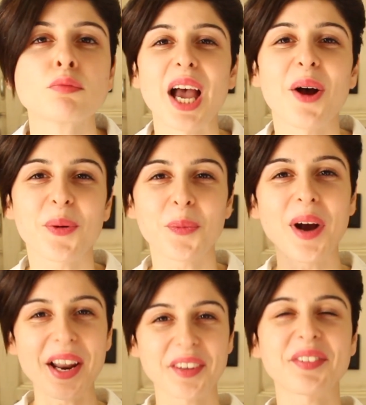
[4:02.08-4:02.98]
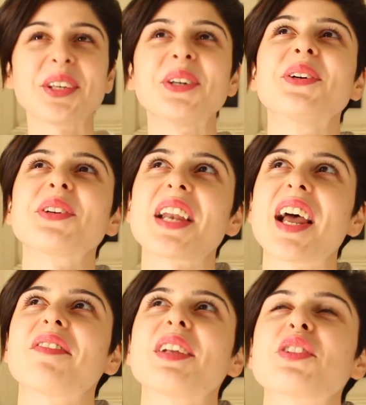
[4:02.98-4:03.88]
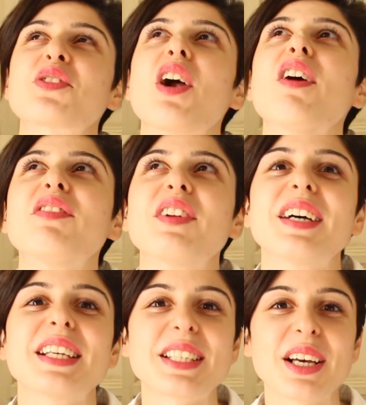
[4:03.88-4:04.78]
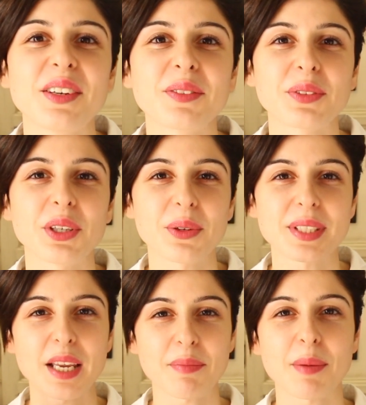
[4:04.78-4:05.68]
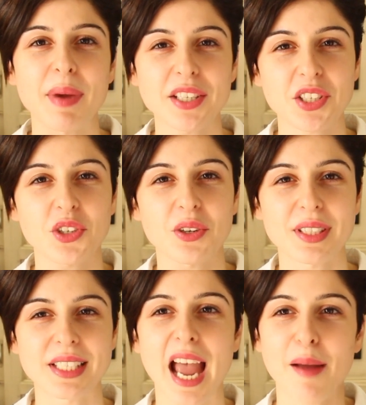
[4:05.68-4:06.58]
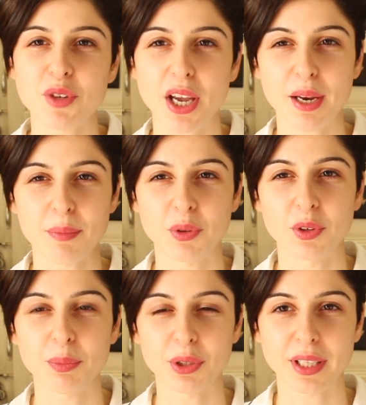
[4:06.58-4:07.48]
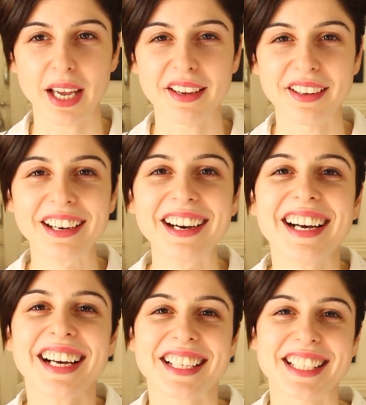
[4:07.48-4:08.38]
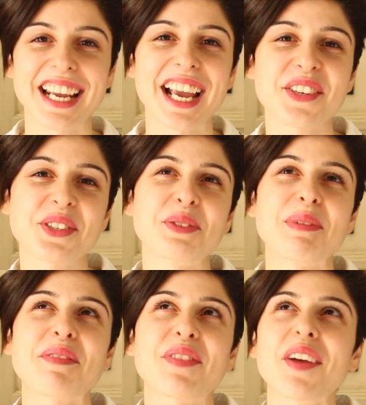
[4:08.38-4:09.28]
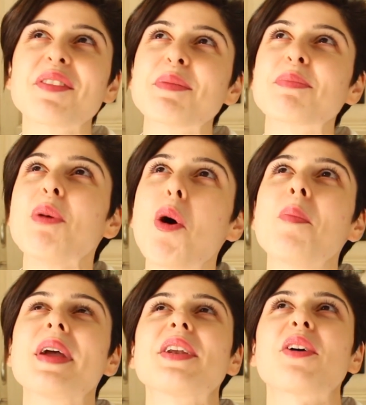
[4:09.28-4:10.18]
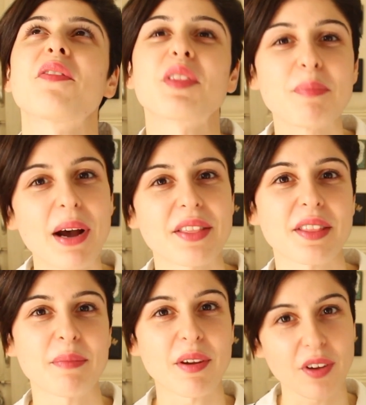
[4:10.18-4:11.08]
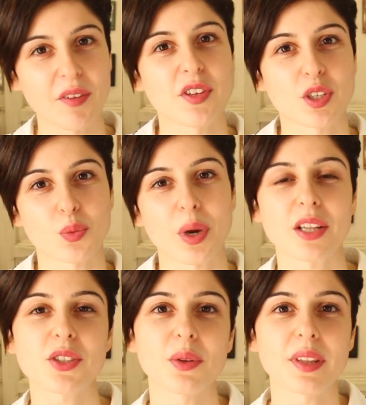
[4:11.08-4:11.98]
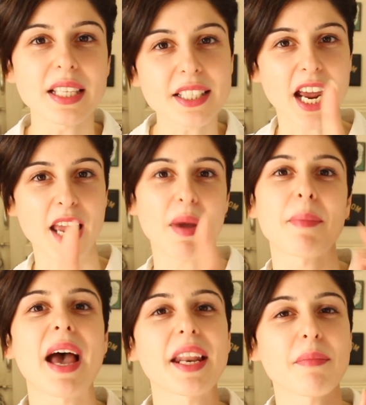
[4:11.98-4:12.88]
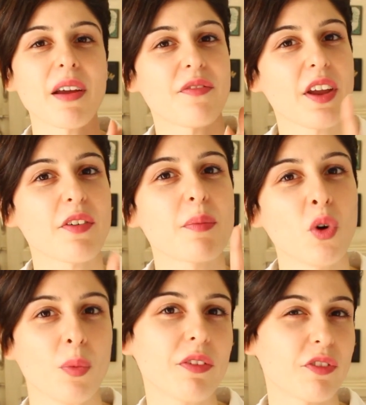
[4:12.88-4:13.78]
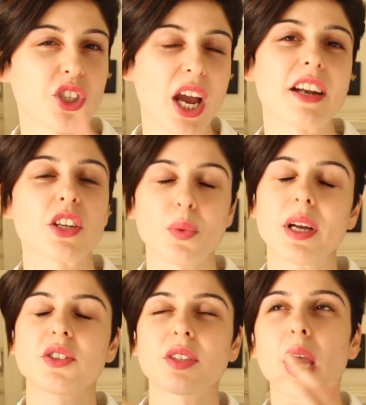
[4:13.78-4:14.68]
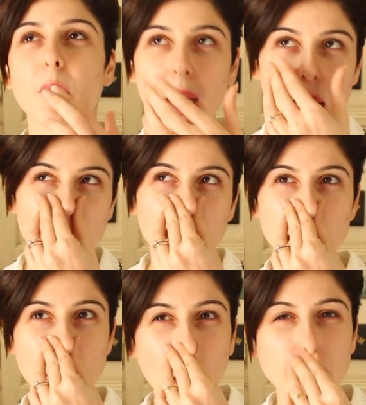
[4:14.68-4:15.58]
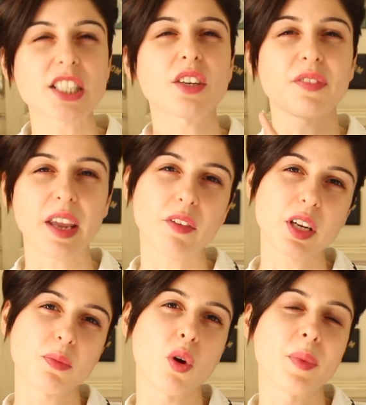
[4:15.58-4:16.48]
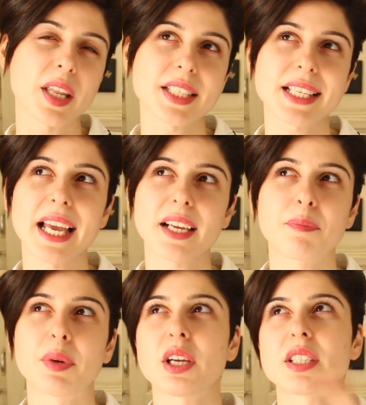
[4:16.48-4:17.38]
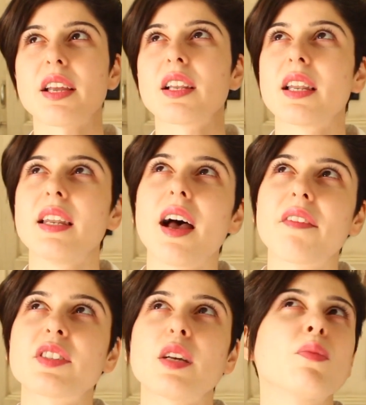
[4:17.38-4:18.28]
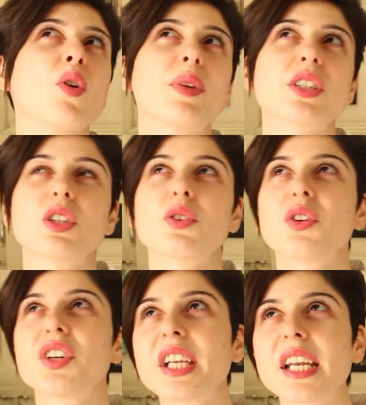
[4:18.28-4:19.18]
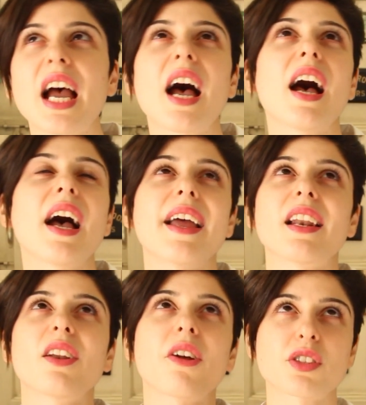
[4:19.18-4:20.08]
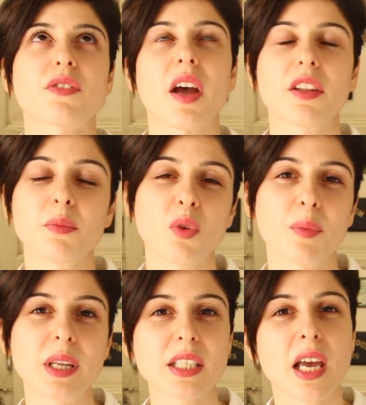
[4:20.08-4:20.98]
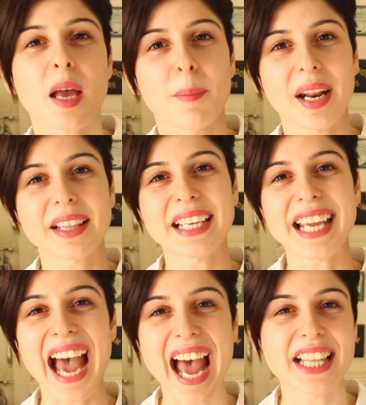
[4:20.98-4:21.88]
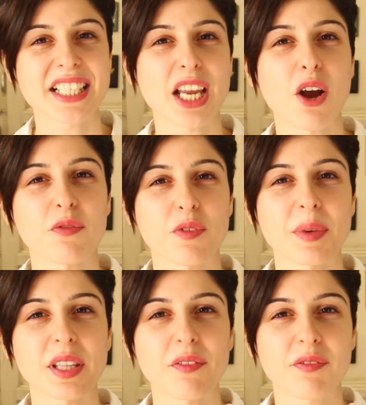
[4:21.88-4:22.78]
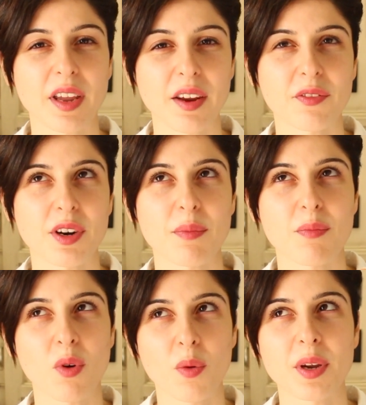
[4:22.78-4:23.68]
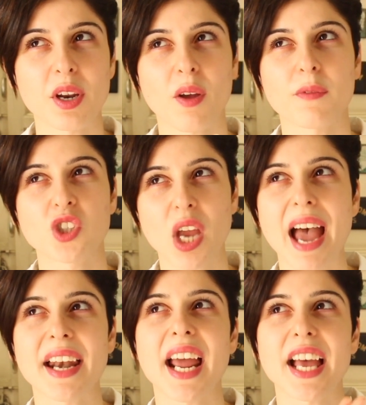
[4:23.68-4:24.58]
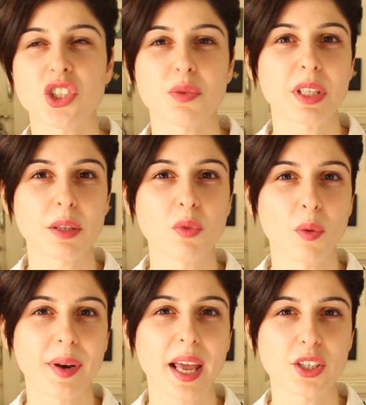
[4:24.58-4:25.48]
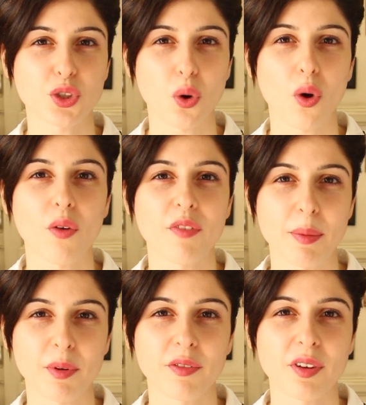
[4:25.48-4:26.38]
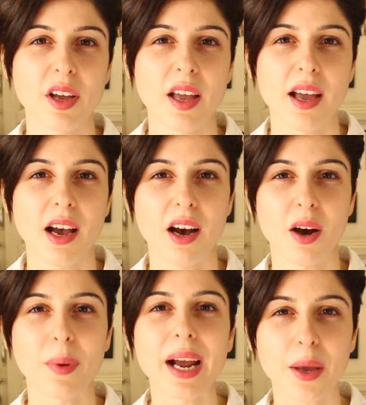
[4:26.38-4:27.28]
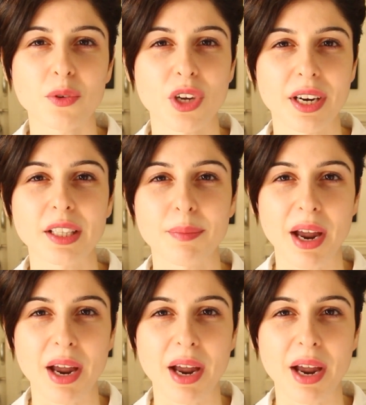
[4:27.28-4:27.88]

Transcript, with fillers: now, one of you lovely shroffers, uh, you know, sent me a message on Snapchat. I'm going to put that here saying I should do my favorite moment of the month in my favorites as well. So this time I'm adding my favorite moment for Jan as well. So there were lots of favorite moments like because I loved some moments in Korea and lots of other moments. But I think hands down for me the favorite moment of Jan has to be the moment I saw Web of uh, while I was running the